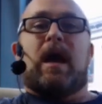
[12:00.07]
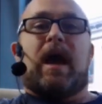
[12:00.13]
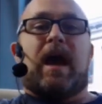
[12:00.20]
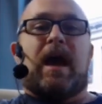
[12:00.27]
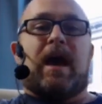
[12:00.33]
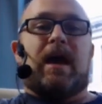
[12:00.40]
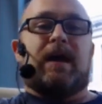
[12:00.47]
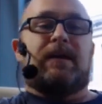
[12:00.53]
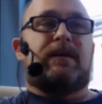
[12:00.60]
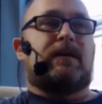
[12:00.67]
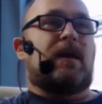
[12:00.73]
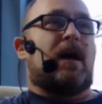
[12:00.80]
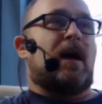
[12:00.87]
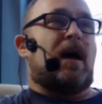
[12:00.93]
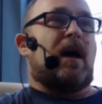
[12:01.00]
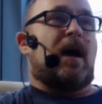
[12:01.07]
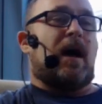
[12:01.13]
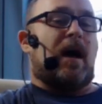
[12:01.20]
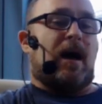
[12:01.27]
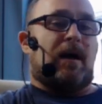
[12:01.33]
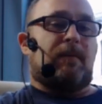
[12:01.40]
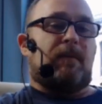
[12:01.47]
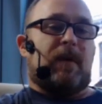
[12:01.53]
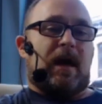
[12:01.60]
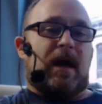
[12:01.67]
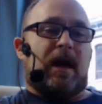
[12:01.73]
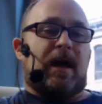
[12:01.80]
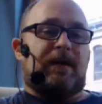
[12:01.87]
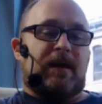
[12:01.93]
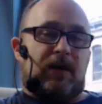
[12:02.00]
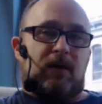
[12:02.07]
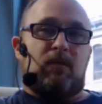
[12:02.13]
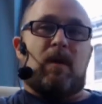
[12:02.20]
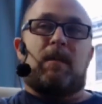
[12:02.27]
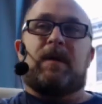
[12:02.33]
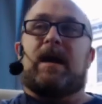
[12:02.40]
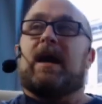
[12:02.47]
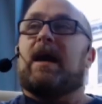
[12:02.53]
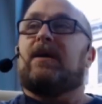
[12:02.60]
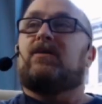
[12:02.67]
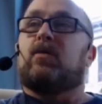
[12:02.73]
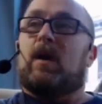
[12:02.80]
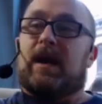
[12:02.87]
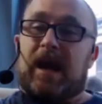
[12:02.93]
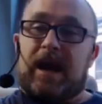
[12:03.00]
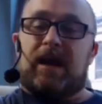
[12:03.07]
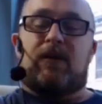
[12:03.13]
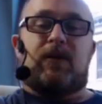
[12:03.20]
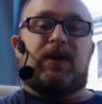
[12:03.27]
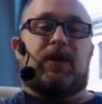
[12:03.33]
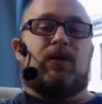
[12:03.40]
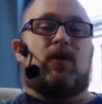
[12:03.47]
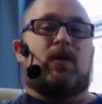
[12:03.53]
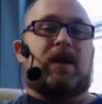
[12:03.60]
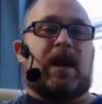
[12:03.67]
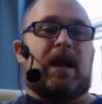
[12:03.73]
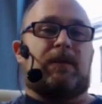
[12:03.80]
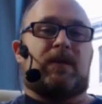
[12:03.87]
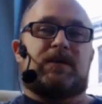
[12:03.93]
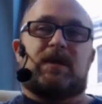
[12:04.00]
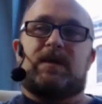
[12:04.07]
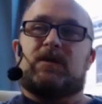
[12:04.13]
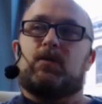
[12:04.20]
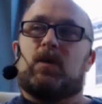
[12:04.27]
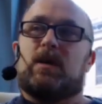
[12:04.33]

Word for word: and oh, wow. Uh, um, uh, another mummy had 2,800 year old cannabis. And this